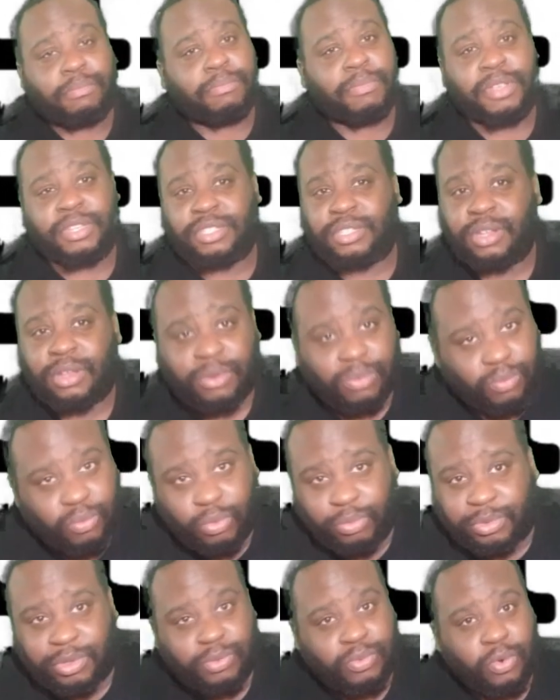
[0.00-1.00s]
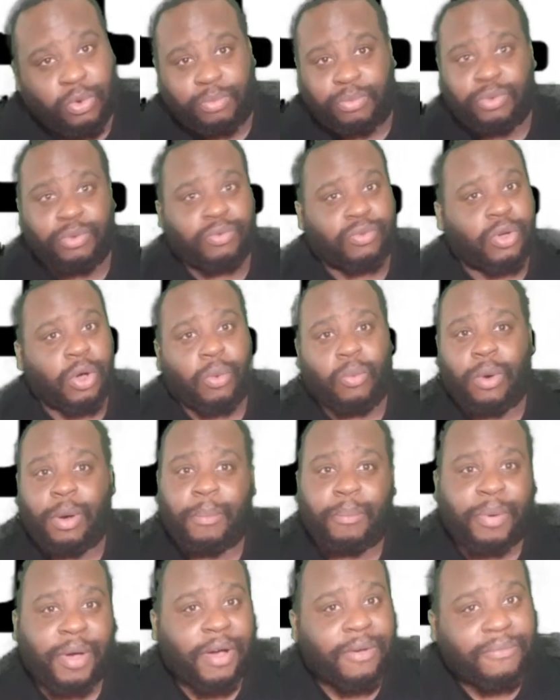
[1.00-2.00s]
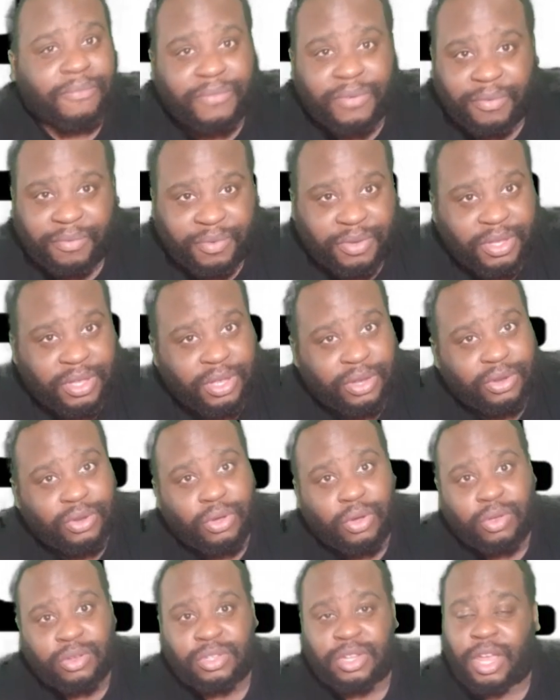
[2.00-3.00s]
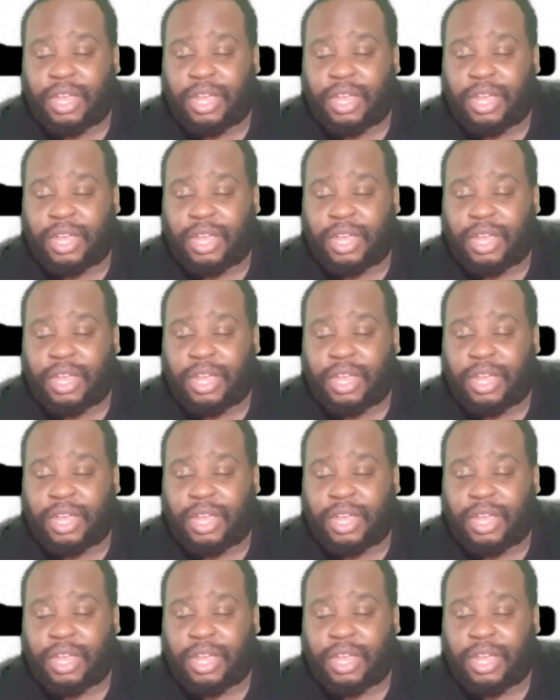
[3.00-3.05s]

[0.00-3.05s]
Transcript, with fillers: Mr. Whoop Whoop, you've got £1.50 in yours.